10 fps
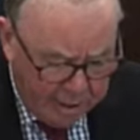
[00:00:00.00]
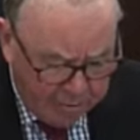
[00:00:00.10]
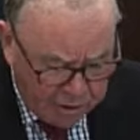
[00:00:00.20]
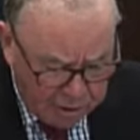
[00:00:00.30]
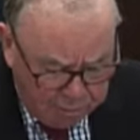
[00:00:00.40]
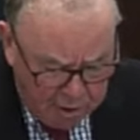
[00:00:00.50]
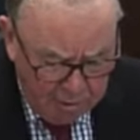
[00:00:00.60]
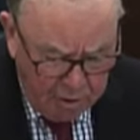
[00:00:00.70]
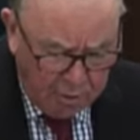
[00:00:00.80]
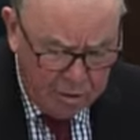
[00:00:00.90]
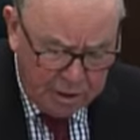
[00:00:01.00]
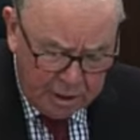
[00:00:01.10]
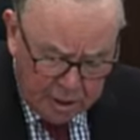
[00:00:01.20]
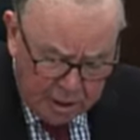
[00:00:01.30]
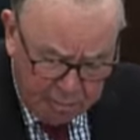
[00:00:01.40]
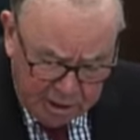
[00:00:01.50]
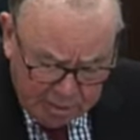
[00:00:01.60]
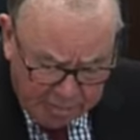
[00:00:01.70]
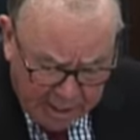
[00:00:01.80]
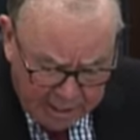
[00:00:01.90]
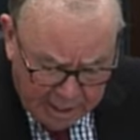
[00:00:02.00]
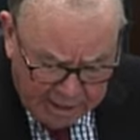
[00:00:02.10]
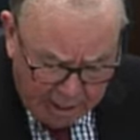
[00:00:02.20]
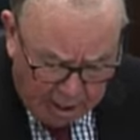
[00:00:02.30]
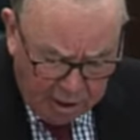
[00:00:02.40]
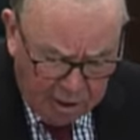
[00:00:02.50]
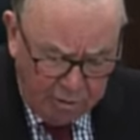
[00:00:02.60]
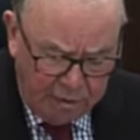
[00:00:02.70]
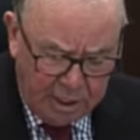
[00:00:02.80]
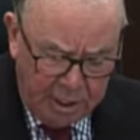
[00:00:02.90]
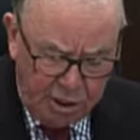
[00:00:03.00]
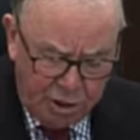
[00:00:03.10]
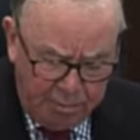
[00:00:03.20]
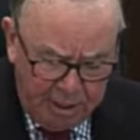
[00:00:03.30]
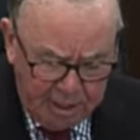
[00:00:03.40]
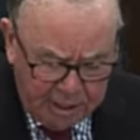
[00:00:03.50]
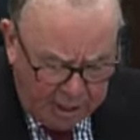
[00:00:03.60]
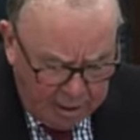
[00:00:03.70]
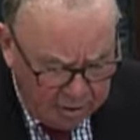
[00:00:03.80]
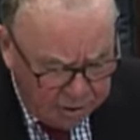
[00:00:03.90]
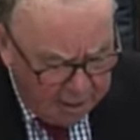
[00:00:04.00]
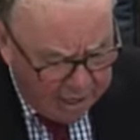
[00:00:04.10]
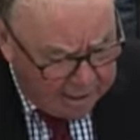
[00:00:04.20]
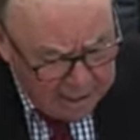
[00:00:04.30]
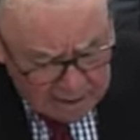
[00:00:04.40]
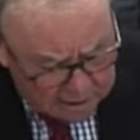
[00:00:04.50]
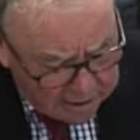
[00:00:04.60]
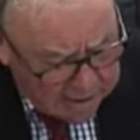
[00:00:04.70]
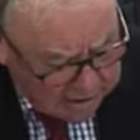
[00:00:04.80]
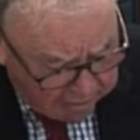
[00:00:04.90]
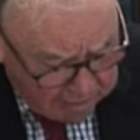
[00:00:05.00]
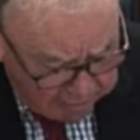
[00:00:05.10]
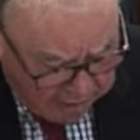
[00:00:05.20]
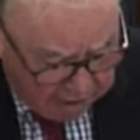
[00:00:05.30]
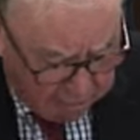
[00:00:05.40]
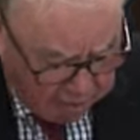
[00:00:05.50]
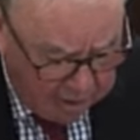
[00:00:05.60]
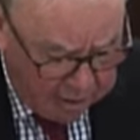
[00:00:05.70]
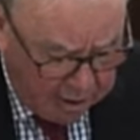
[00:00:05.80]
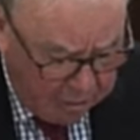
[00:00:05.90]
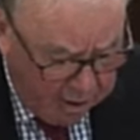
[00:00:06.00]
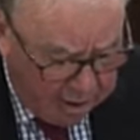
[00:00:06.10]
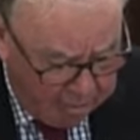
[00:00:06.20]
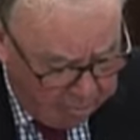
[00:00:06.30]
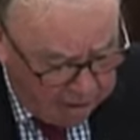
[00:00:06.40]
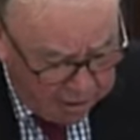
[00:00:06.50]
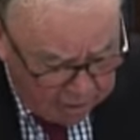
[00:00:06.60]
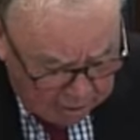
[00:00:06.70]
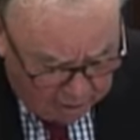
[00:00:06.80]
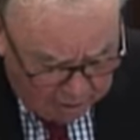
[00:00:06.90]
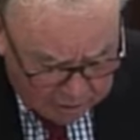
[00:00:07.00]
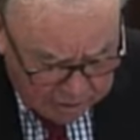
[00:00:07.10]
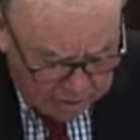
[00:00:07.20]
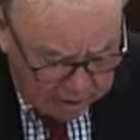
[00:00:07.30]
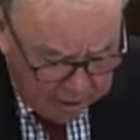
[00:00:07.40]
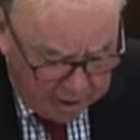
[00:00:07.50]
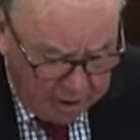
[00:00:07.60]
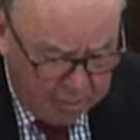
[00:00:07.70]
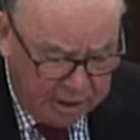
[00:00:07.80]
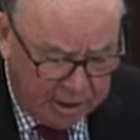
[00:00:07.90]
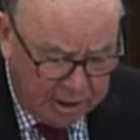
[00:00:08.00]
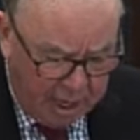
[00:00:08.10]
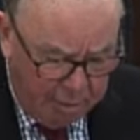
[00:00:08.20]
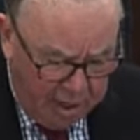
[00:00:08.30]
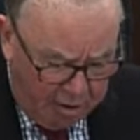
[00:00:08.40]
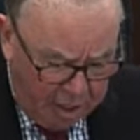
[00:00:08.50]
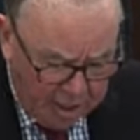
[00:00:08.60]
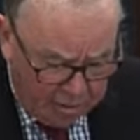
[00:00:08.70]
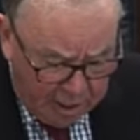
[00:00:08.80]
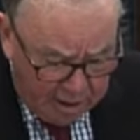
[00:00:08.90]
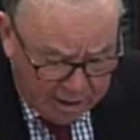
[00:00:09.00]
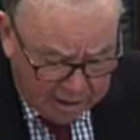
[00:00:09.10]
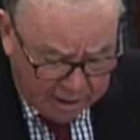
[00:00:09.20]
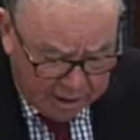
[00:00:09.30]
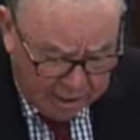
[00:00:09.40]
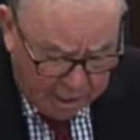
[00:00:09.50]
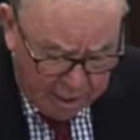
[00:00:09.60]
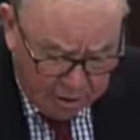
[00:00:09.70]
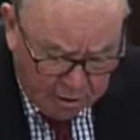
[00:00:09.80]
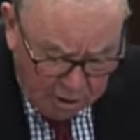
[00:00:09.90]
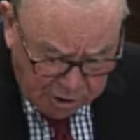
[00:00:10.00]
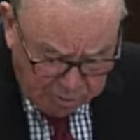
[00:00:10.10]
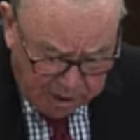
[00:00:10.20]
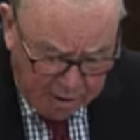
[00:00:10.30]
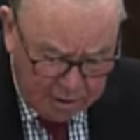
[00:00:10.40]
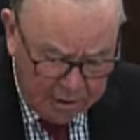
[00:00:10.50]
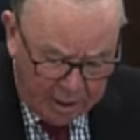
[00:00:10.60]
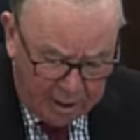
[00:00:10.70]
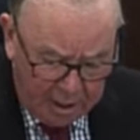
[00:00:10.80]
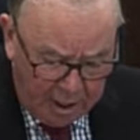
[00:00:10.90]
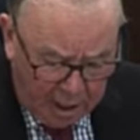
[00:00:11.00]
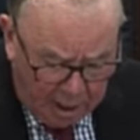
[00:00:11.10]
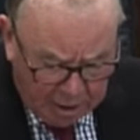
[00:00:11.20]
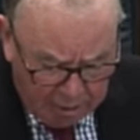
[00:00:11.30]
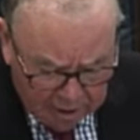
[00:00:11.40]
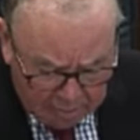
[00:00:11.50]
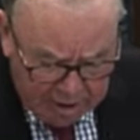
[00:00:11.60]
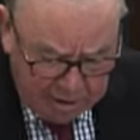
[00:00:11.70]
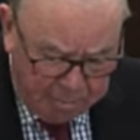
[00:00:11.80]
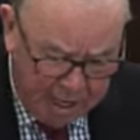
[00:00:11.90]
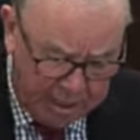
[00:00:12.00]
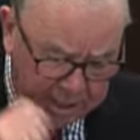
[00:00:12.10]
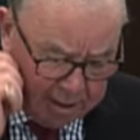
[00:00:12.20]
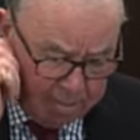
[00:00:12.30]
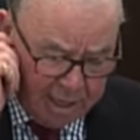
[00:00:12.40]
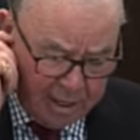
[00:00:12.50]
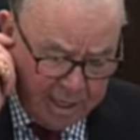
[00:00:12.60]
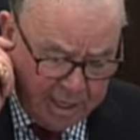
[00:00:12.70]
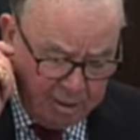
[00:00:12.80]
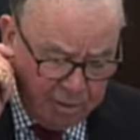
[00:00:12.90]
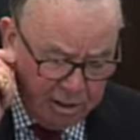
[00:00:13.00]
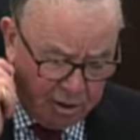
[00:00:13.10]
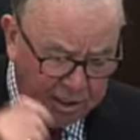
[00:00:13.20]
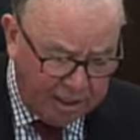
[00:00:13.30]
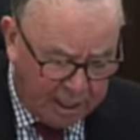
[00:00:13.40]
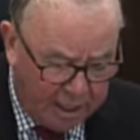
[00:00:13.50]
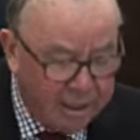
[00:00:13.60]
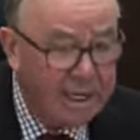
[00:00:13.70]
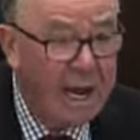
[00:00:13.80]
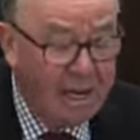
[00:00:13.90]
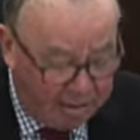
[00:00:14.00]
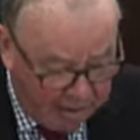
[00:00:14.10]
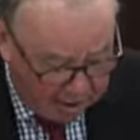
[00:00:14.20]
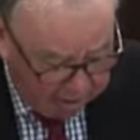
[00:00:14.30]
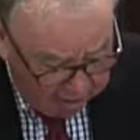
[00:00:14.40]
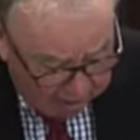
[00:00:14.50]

In the Supreme Court, Mr. Benedetti argued that he should be entitled to at least €75.1 million. Mr. Sawiris and Silo cross-appealed, arguing that Mr. Benedetti was not entitled to anything